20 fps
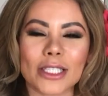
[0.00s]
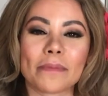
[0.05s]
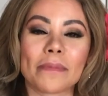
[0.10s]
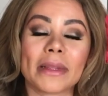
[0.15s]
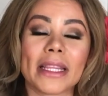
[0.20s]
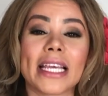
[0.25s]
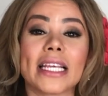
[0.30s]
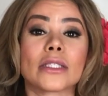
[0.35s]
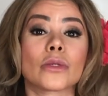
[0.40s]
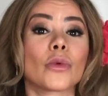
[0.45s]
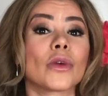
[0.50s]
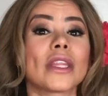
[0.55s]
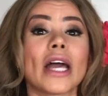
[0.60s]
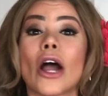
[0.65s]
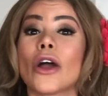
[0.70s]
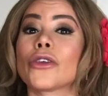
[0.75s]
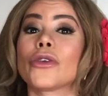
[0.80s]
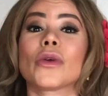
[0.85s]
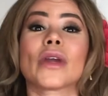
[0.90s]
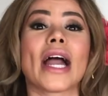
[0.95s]
Please,
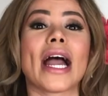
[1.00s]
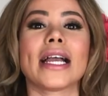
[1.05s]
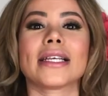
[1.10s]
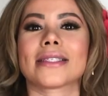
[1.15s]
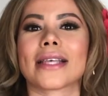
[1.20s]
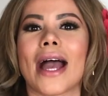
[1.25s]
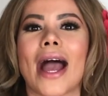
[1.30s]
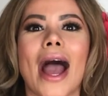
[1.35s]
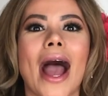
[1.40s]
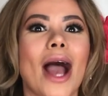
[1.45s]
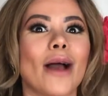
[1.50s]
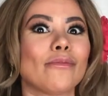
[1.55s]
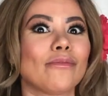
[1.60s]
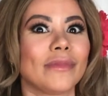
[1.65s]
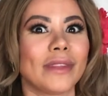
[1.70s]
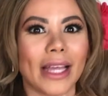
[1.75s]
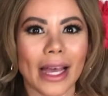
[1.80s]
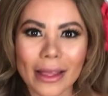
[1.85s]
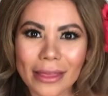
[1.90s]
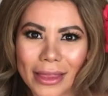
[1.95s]
without you guys, I'm
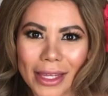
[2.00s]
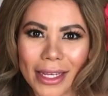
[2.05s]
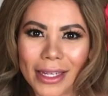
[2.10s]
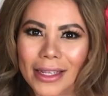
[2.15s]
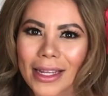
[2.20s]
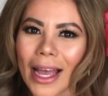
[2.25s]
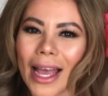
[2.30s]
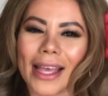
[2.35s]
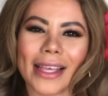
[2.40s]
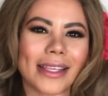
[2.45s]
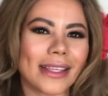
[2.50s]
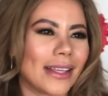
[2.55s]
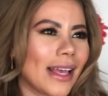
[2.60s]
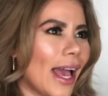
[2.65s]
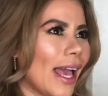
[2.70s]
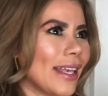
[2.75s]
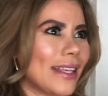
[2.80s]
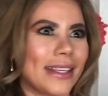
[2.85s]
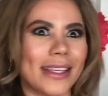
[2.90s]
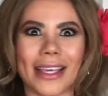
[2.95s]
nothing. I
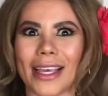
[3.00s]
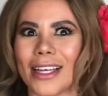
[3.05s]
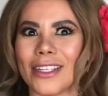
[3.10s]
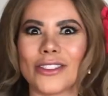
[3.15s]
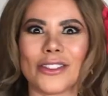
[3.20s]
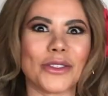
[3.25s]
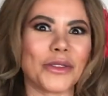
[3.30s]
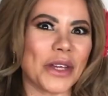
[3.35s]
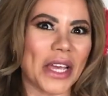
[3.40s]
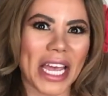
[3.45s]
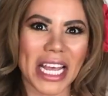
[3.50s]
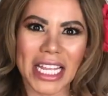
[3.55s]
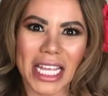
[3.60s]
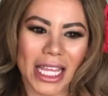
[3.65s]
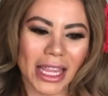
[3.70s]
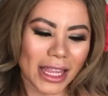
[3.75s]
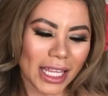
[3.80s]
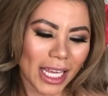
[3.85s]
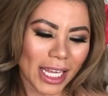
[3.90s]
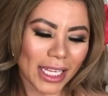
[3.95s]
can't do
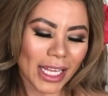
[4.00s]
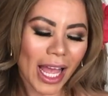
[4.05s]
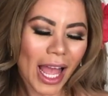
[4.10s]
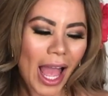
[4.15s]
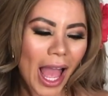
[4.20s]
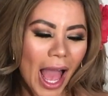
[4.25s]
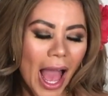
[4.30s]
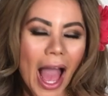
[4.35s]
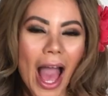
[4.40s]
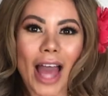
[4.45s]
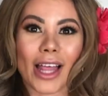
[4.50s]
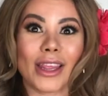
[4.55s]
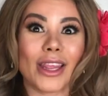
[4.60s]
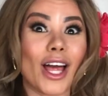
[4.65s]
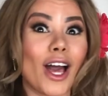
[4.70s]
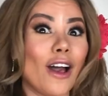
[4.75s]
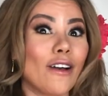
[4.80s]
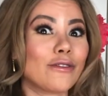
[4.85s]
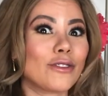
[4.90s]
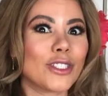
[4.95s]
anything. I
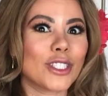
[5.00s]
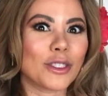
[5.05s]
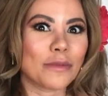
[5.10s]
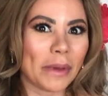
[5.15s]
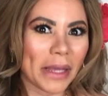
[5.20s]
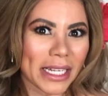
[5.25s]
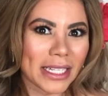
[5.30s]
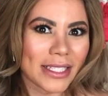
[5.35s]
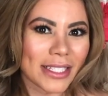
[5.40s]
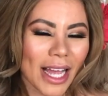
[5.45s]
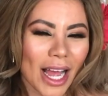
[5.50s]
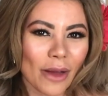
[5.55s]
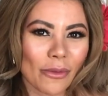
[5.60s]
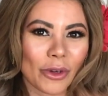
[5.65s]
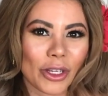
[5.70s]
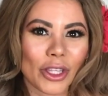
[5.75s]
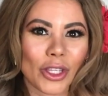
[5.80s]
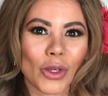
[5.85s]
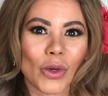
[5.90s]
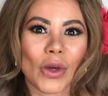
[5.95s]
love to spend time
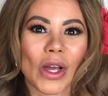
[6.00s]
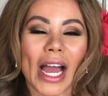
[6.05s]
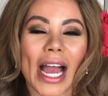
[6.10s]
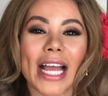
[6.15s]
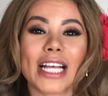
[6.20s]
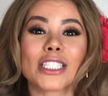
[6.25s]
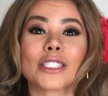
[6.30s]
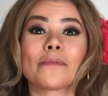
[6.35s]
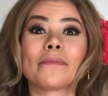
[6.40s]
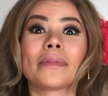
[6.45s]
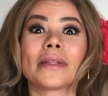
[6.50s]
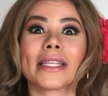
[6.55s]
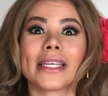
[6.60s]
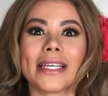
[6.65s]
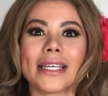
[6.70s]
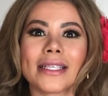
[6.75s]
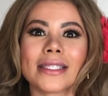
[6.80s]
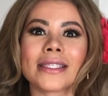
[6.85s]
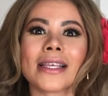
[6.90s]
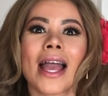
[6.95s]
with you guys.
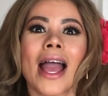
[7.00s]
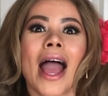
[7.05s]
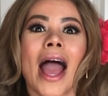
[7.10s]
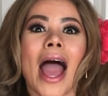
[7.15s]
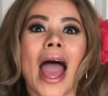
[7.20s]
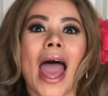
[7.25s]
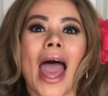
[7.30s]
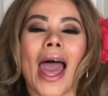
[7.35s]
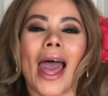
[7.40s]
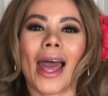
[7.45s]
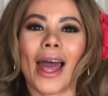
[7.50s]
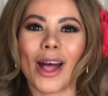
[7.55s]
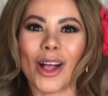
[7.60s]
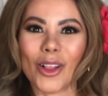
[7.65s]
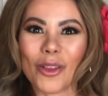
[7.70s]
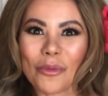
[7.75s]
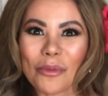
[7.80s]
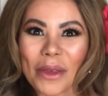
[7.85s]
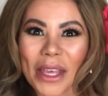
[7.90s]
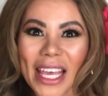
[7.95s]
Please
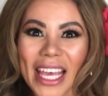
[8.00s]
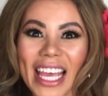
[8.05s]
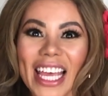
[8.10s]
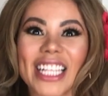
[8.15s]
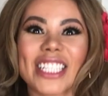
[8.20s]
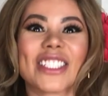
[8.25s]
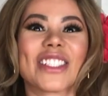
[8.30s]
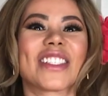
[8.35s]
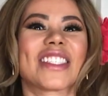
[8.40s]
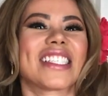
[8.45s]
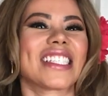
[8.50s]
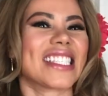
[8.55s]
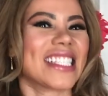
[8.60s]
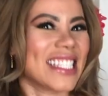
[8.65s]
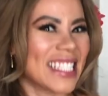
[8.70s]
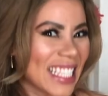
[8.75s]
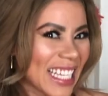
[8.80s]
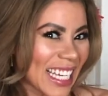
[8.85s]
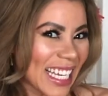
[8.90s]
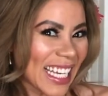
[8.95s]
help me to
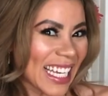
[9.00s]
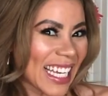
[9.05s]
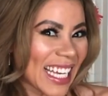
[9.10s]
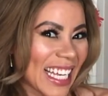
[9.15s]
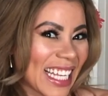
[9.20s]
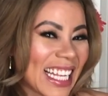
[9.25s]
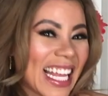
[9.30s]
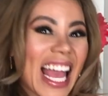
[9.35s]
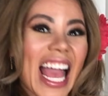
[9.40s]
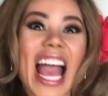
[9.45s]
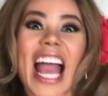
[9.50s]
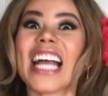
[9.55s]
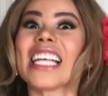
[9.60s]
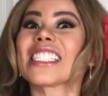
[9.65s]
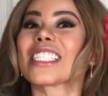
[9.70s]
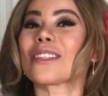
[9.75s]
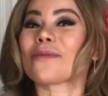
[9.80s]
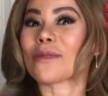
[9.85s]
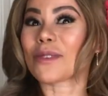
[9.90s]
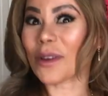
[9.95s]
succeed.
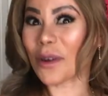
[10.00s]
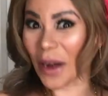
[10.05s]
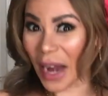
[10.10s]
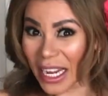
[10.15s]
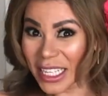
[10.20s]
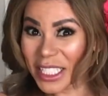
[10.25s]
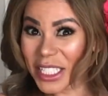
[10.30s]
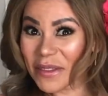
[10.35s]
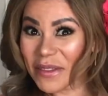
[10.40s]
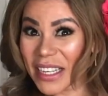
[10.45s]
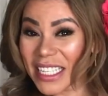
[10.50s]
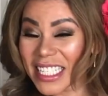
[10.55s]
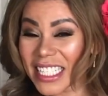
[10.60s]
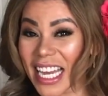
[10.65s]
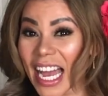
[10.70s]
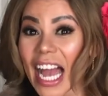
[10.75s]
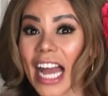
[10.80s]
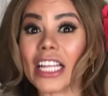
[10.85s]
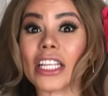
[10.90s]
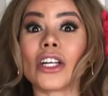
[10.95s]
Subscribe to my
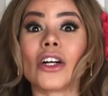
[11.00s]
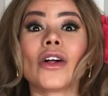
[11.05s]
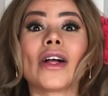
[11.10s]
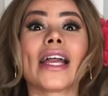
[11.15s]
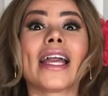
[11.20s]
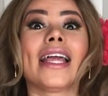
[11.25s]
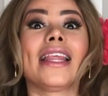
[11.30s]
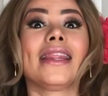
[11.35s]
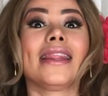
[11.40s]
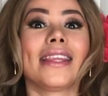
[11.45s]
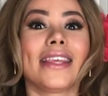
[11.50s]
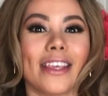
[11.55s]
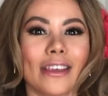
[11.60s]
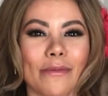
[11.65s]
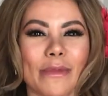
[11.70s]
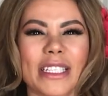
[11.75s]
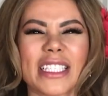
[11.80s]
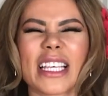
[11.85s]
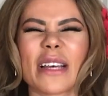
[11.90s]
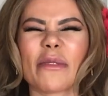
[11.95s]
channel and leave
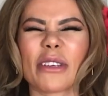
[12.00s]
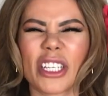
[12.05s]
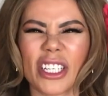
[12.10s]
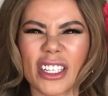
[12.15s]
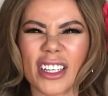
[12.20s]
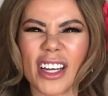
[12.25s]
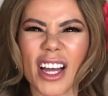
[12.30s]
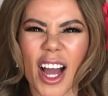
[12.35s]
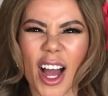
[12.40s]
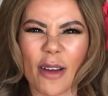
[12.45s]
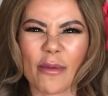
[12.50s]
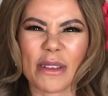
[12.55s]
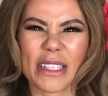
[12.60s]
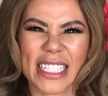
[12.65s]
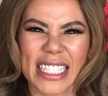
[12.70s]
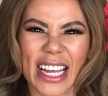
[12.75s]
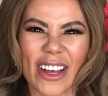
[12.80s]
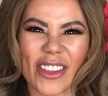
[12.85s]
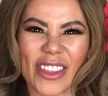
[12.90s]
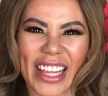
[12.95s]
me some good comments
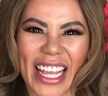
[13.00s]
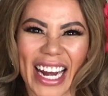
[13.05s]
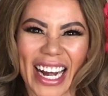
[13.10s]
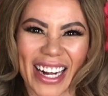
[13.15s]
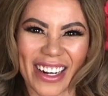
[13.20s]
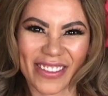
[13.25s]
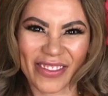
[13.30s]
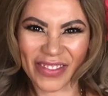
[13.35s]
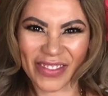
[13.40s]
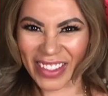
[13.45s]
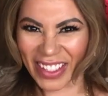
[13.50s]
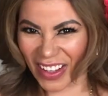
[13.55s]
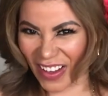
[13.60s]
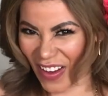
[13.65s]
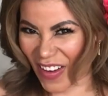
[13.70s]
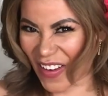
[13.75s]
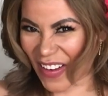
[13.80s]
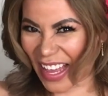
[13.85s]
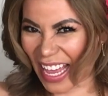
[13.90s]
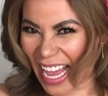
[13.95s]
down there.
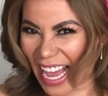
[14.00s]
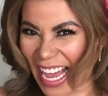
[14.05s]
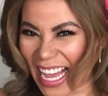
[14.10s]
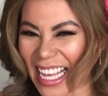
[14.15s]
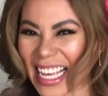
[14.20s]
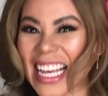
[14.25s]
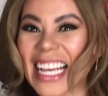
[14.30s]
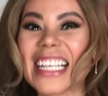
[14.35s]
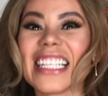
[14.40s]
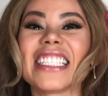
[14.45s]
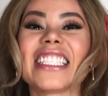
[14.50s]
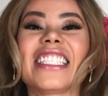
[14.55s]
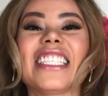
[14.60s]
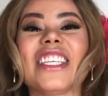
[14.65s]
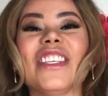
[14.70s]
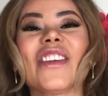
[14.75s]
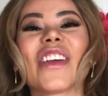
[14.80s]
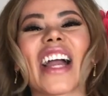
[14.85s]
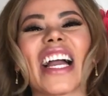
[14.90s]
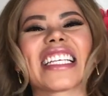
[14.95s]
Okay? See
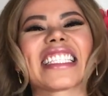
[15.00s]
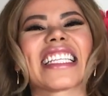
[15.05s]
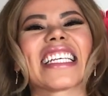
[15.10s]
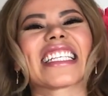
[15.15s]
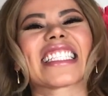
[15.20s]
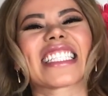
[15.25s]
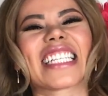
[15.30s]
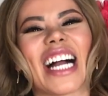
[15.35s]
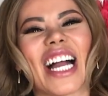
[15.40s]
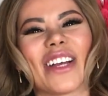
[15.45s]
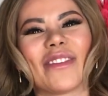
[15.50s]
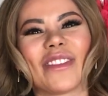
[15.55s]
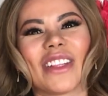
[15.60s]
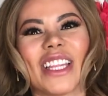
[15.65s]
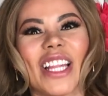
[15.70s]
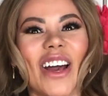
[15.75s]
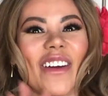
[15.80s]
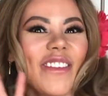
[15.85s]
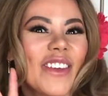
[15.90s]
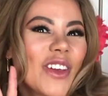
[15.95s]
you guys next time.
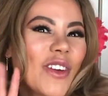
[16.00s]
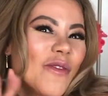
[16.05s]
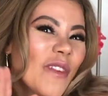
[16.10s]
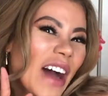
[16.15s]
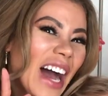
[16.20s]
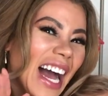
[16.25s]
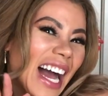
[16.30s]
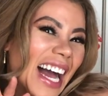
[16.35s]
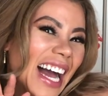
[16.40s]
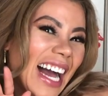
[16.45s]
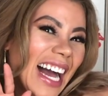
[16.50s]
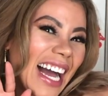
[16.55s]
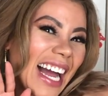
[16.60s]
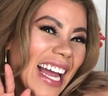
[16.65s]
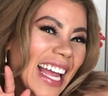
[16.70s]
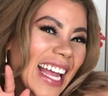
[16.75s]
Love you. Bye.